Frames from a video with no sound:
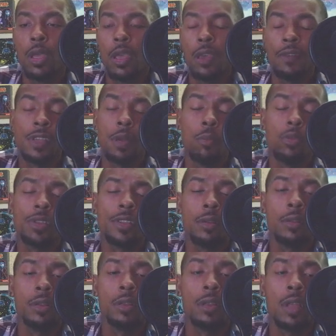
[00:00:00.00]
if something was
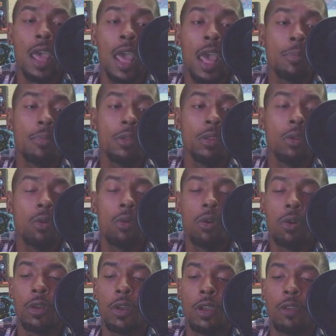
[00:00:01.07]
to happen
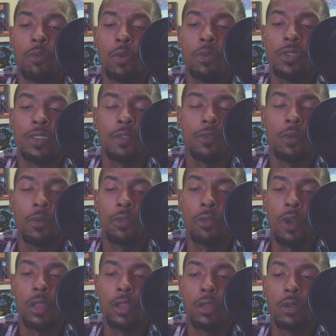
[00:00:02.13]
or if we was to feel
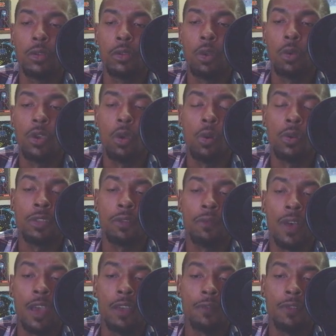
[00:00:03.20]
threatened, you know, we go into
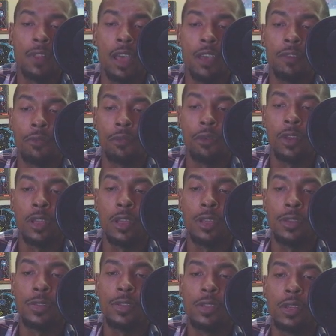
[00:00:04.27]
fight, flight,
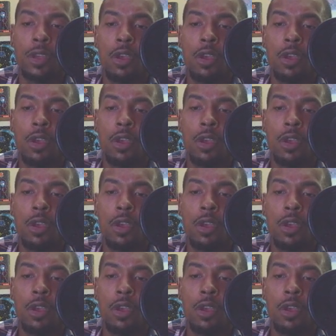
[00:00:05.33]
freeze,